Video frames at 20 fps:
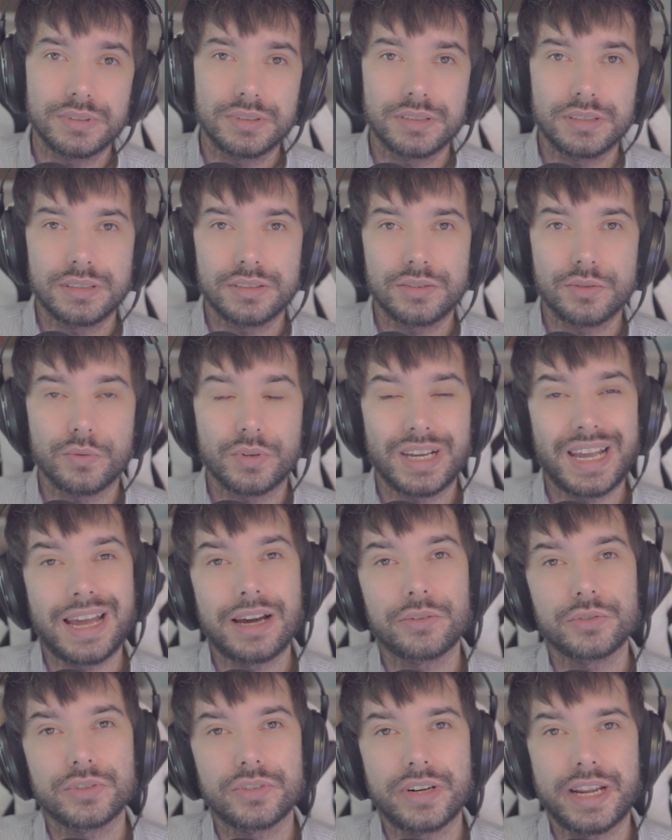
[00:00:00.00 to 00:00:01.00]
to
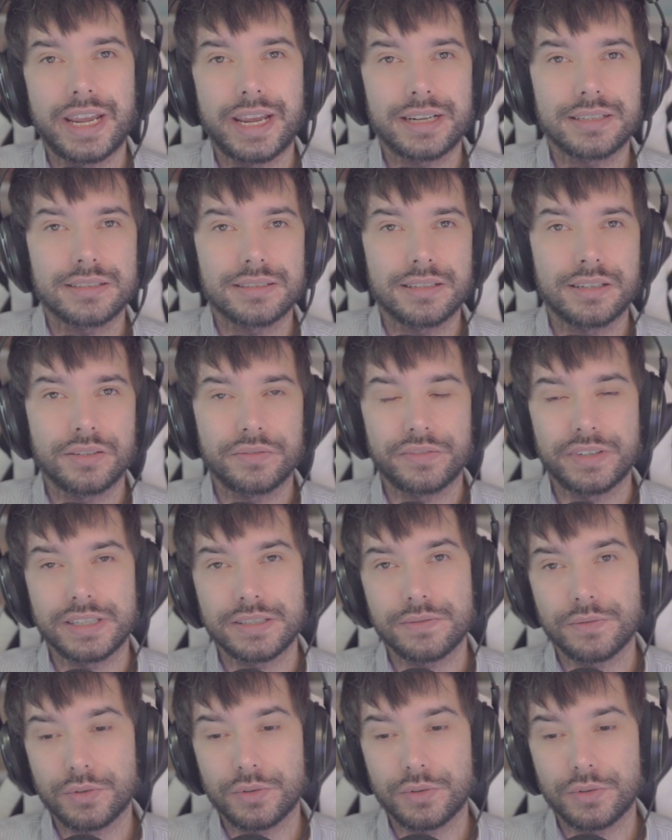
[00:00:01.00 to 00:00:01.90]
counteract an offensive